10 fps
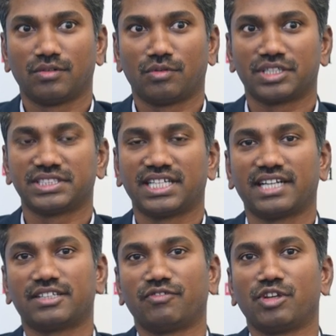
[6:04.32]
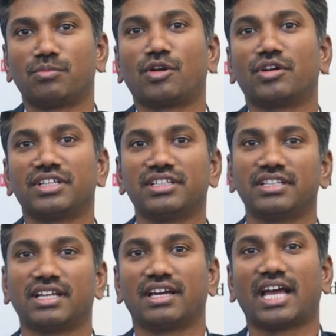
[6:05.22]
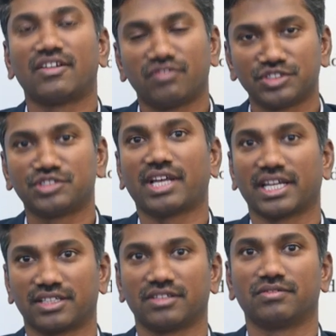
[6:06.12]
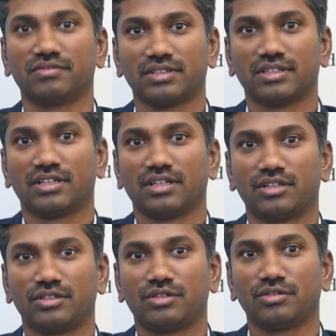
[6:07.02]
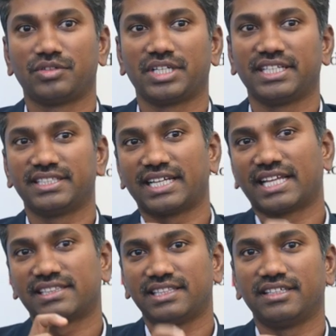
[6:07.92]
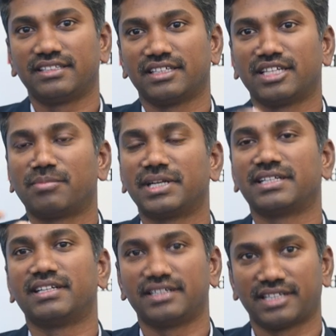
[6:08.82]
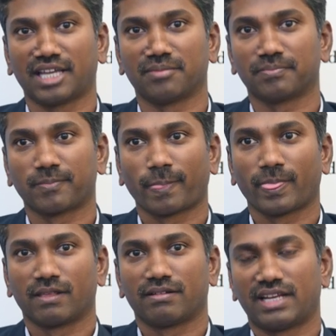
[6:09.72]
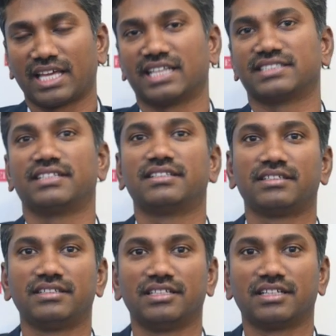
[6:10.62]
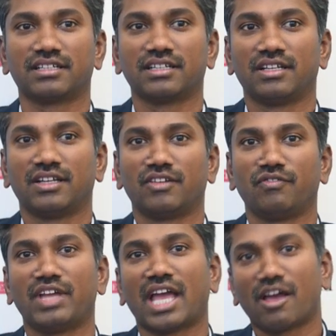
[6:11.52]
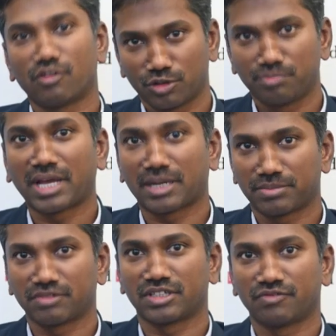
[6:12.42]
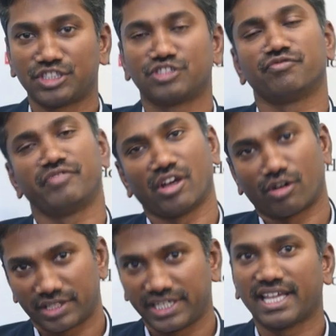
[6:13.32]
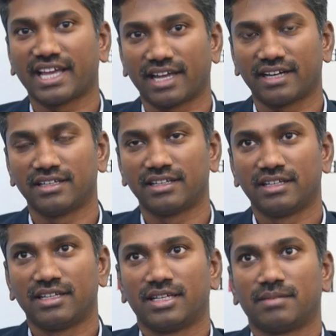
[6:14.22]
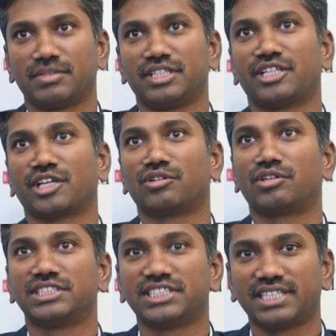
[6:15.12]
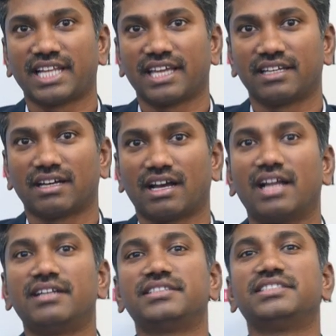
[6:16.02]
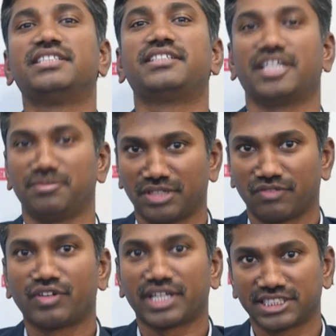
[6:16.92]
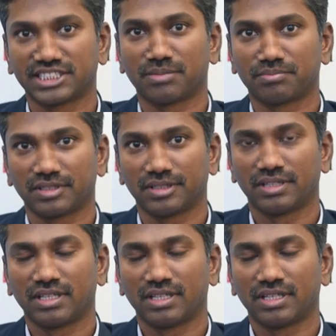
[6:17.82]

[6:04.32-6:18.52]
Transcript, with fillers: What is that we have brought in at Physioactive to treat that athlete in a particular time? Like I said earlier, we have good manpower which we already had, but the technology like AlterG treadmill, for example.